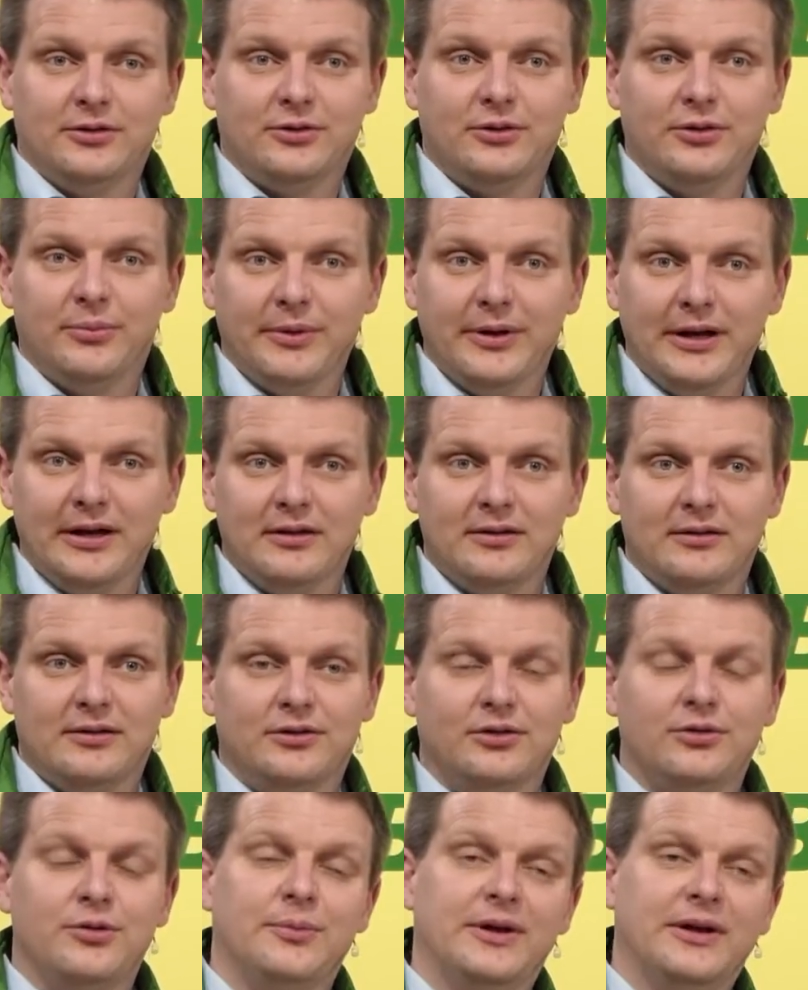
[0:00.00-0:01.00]
However, the
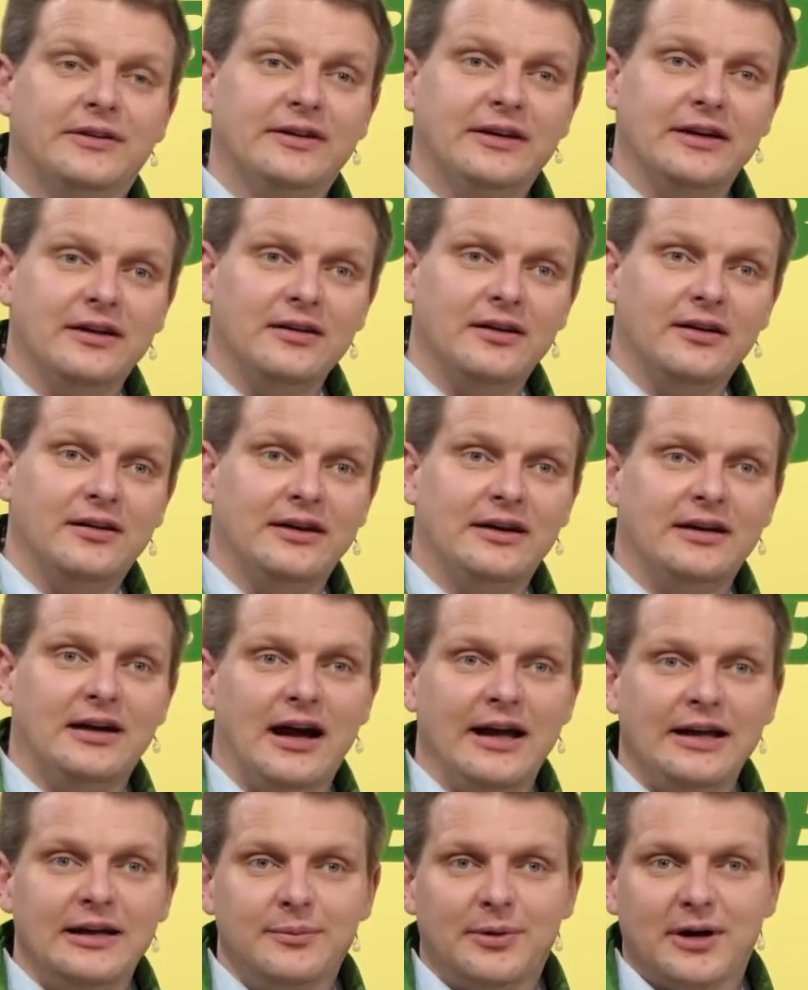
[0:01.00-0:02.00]
KRONE system
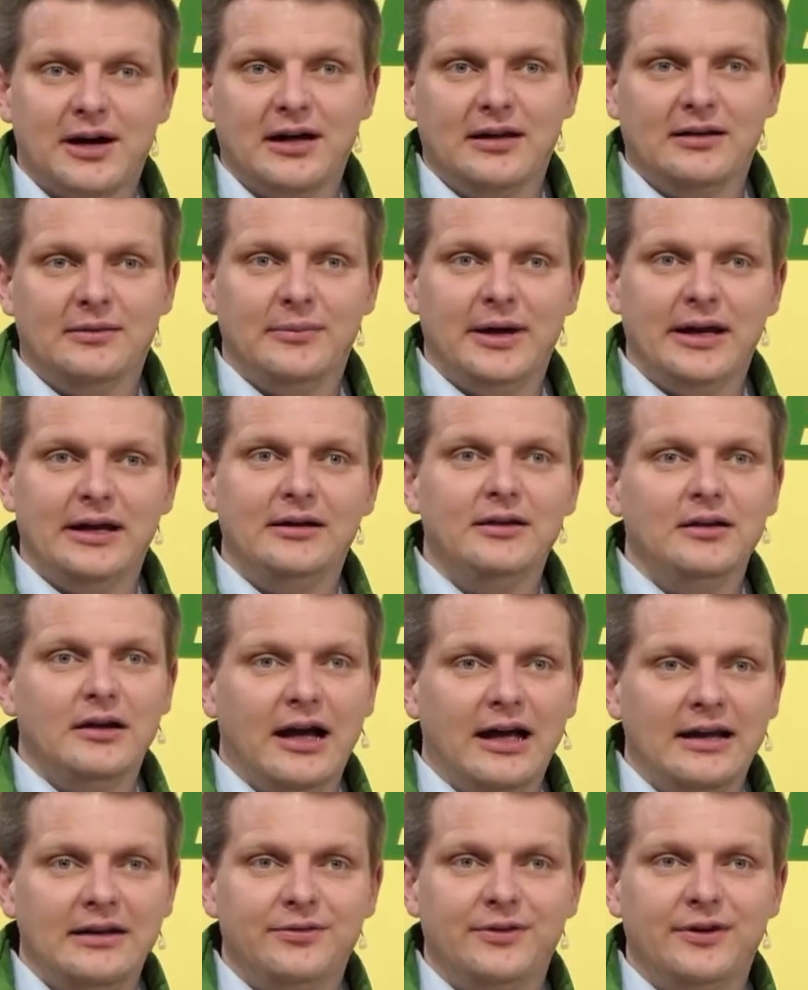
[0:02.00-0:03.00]
documents the
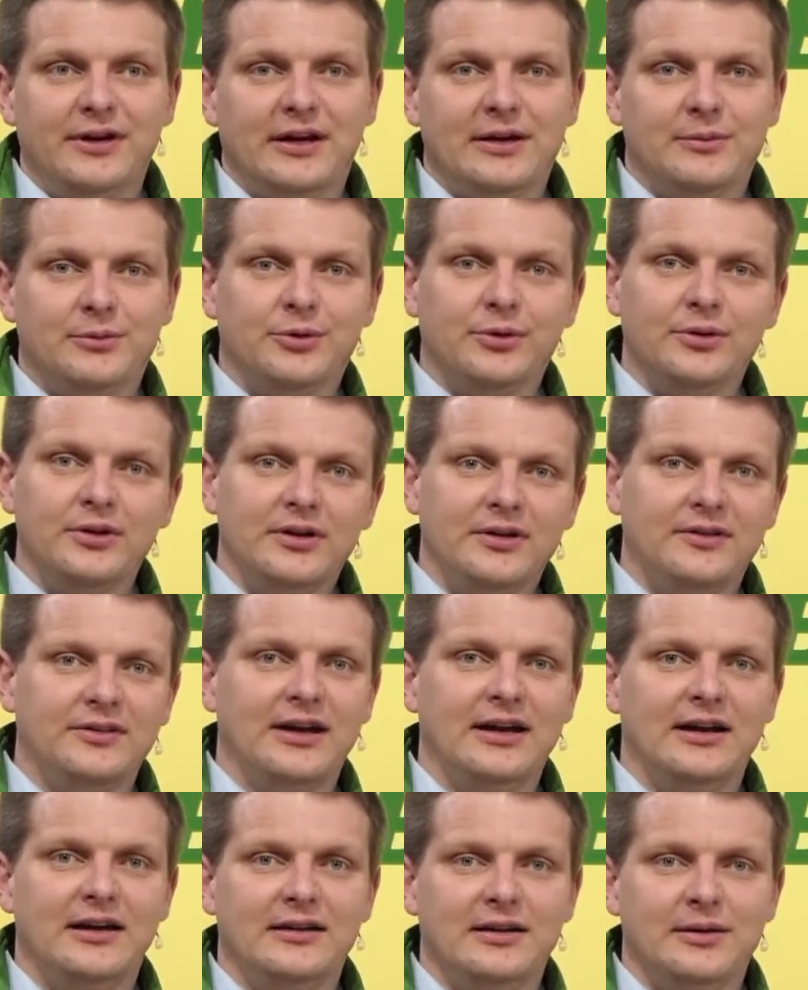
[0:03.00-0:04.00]
amount of additives
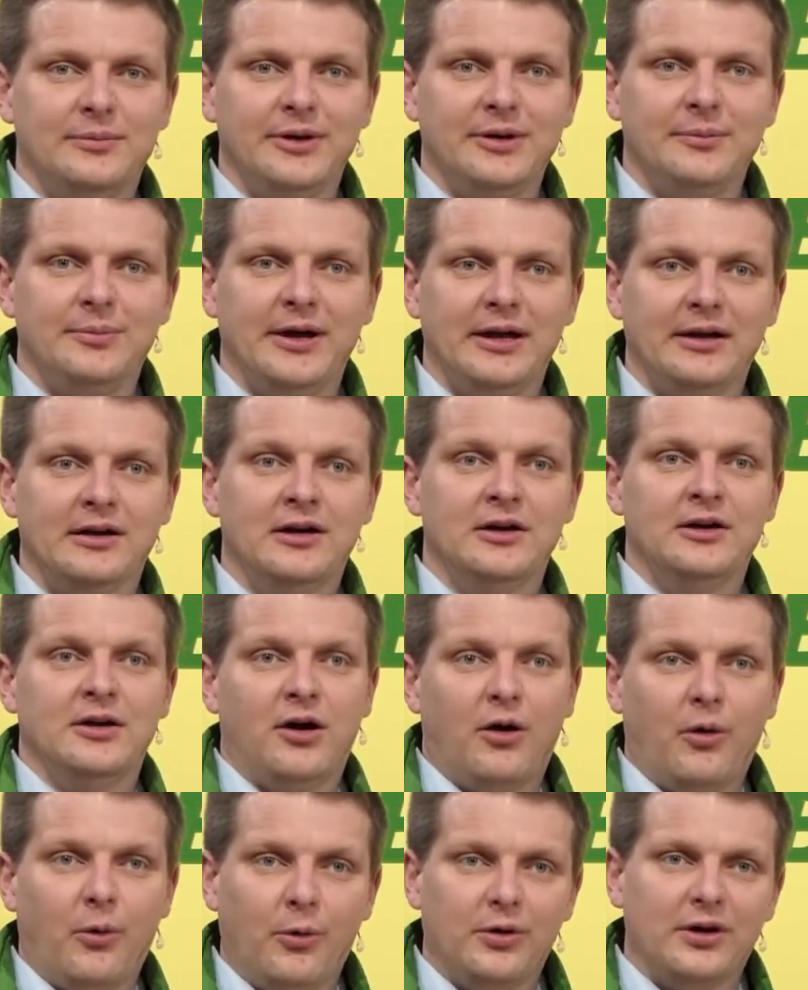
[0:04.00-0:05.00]
used on the customer
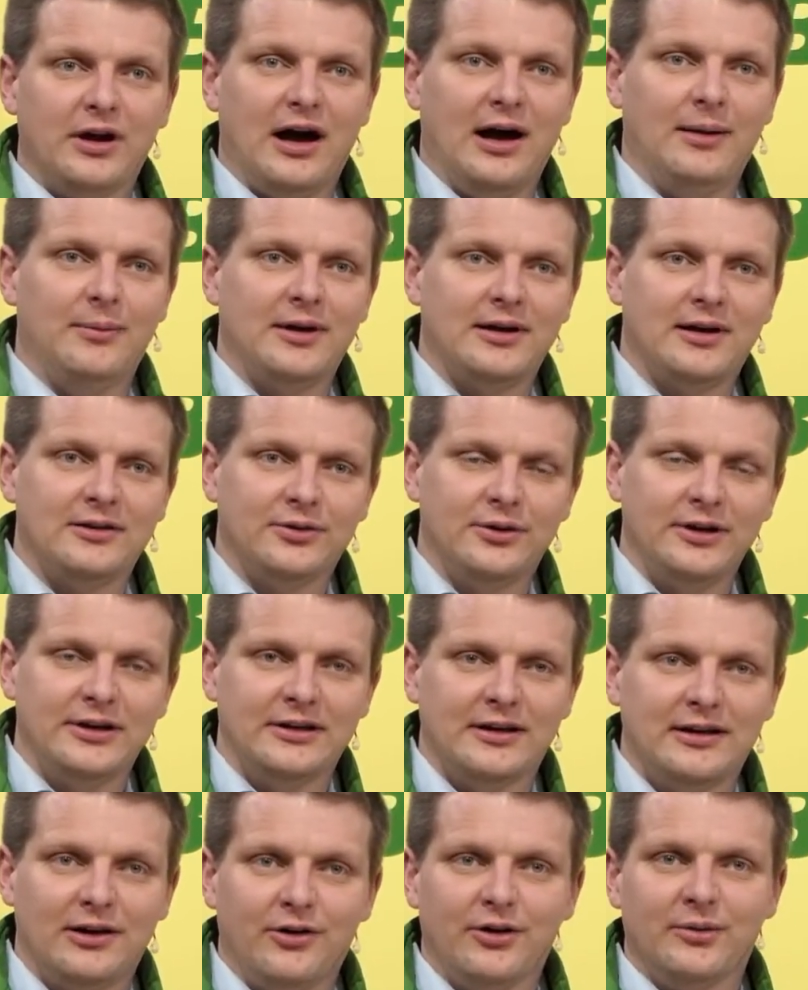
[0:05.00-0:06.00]
specific
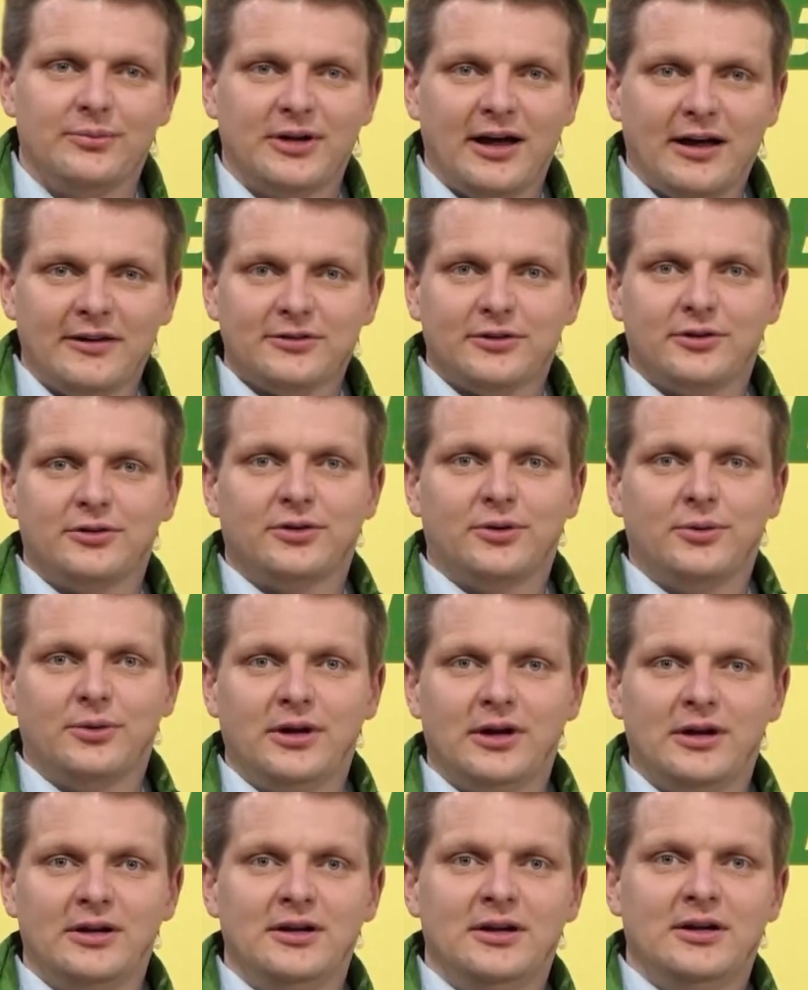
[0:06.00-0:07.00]
menu or on the
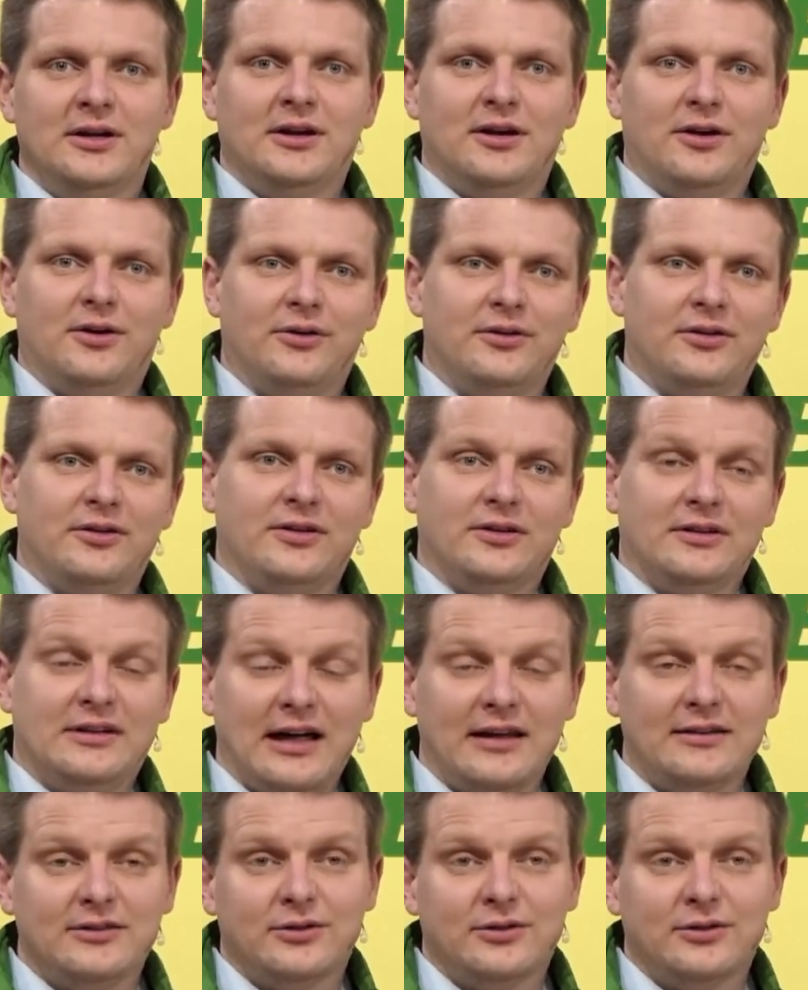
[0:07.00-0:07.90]
task controller.